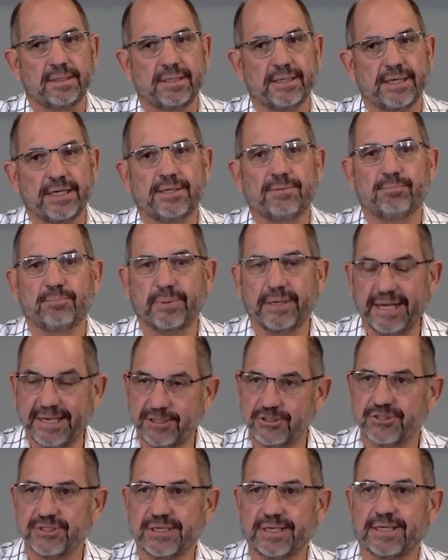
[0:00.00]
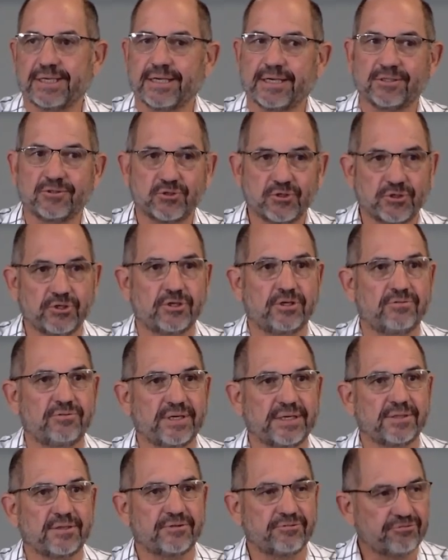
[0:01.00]
in blessing and
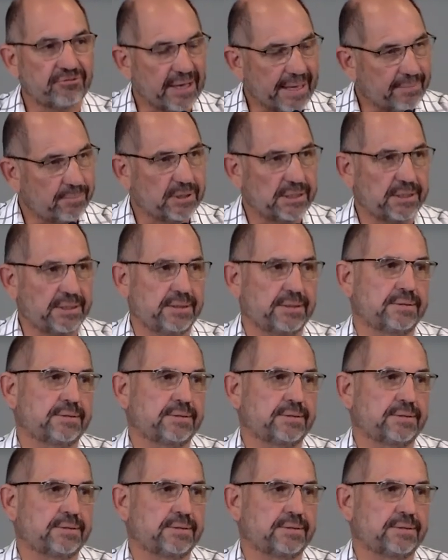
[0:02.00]
serving the family.